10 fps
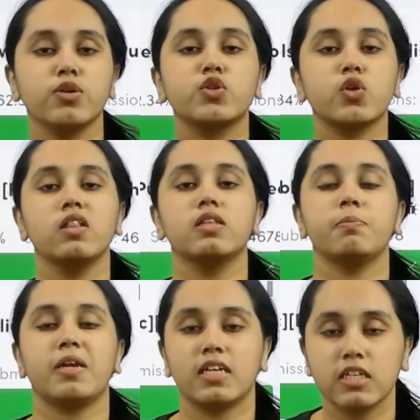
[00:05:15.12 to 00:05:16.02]
solve the
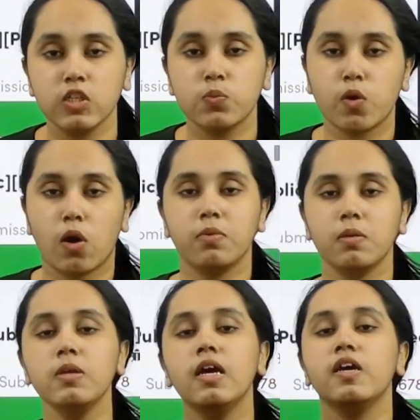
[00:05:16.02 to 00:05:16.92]
practice problem
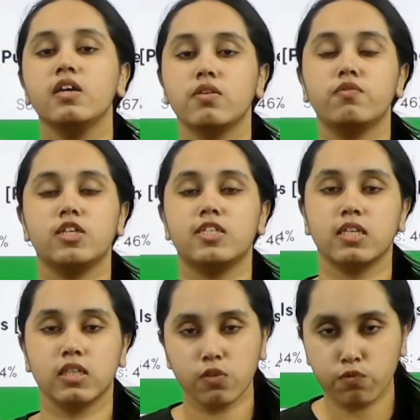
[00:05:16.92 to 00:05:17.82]

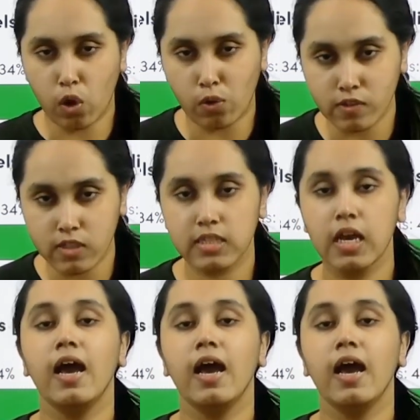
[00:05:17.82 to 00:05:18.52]
reversing the vowels.